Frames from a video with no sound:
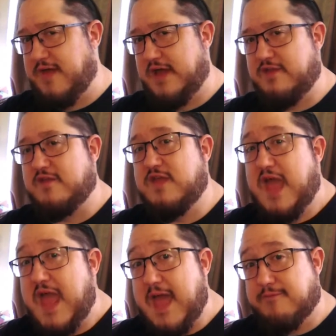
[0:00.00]
access
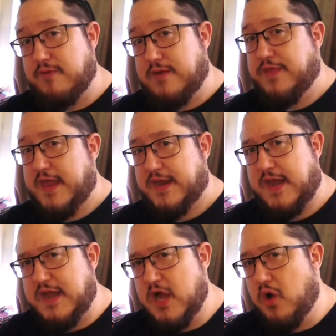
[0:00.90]
to everything. And I
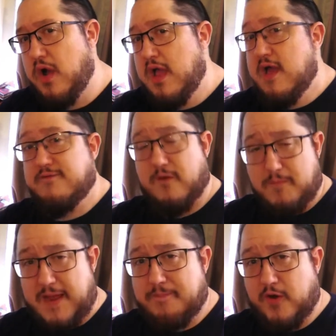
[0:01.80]
know for
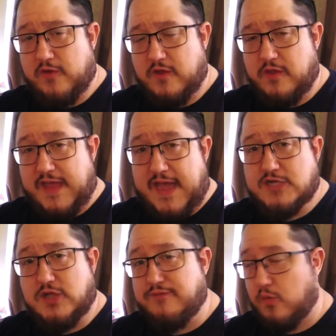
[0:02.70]
me personally,
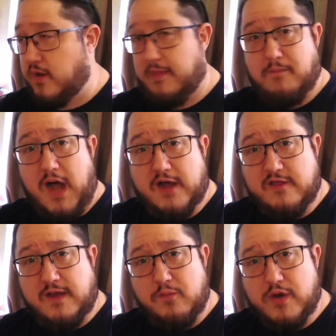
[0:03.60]
actually, for one of the mocks
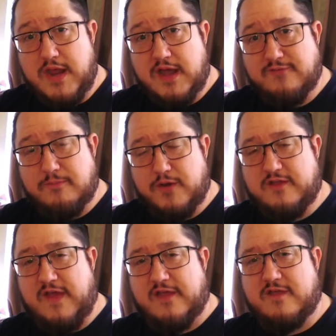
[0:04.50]
that I'm working on for Bricks
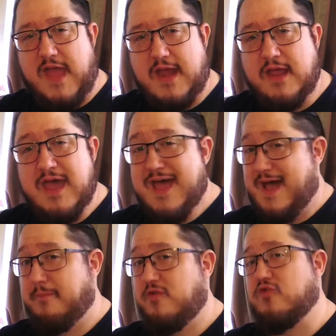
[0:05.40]
Cascade,
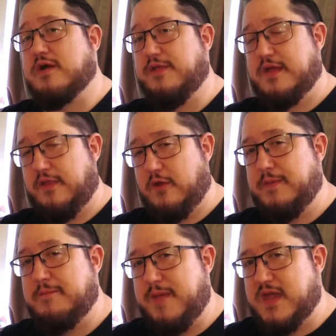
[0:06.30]
I'm struggling a little
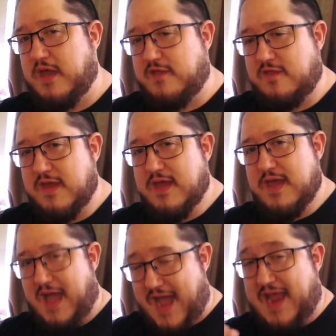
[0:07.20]
bit because
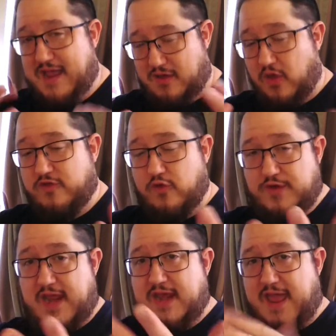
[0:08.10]
I also
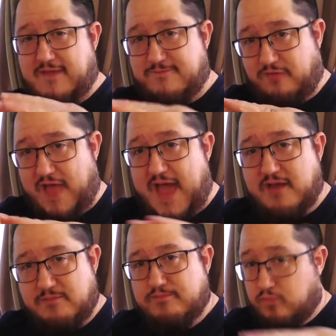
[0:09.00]
need a flat,
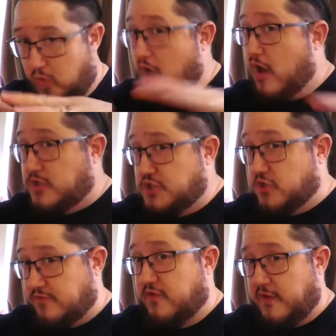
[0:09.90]
large
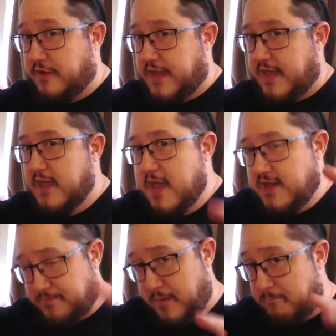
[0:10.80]
surface area
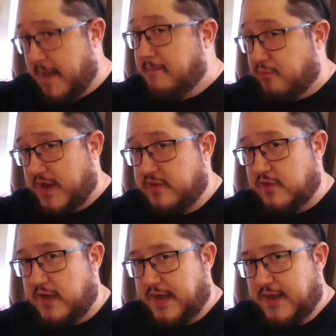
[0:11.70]
to put my bricks
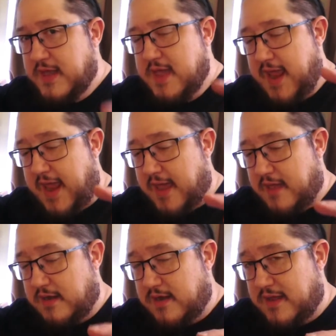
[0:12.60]
on.
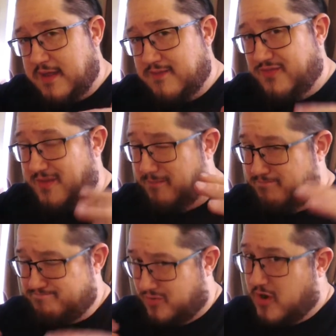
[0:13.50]
And the
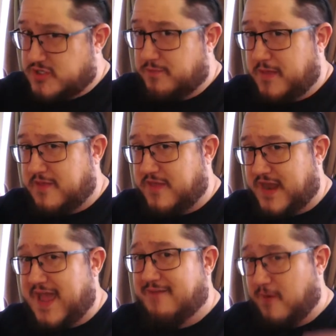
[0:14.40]
largest pieces that
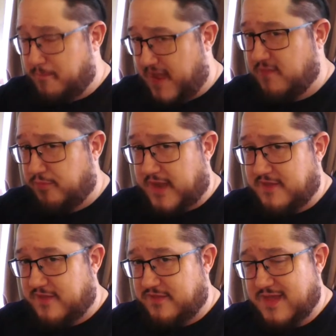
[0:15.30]
I have are base
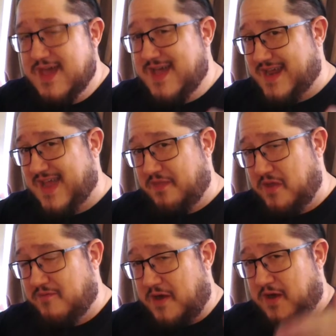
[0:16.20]
plates. And again,
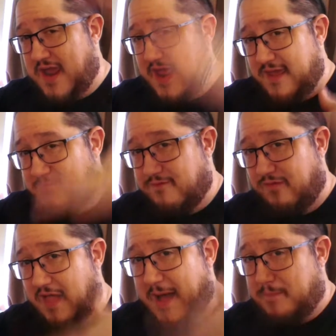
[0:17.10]
they're very
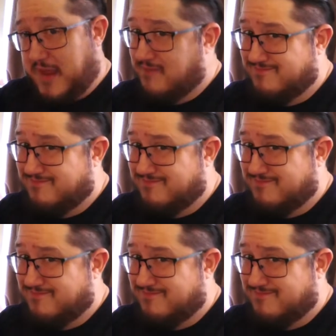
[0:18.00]
floppy.